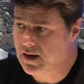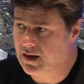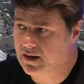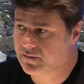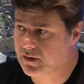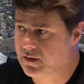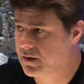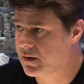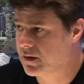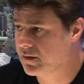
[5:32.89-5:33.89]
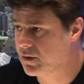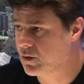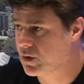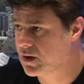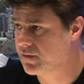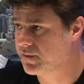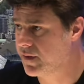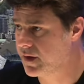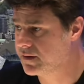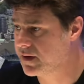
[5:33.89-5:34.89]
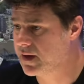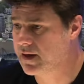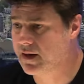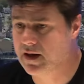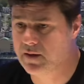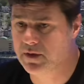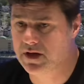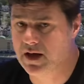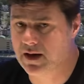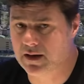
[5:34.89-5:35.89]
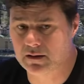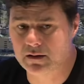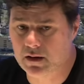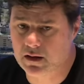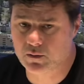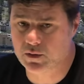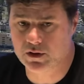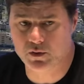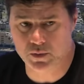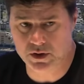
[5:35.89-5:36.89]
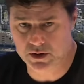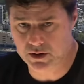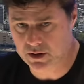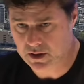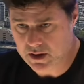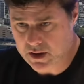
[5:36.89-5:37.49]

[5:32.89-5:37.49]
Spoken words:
And after, you know, we have Thursday another game here, and we need to be...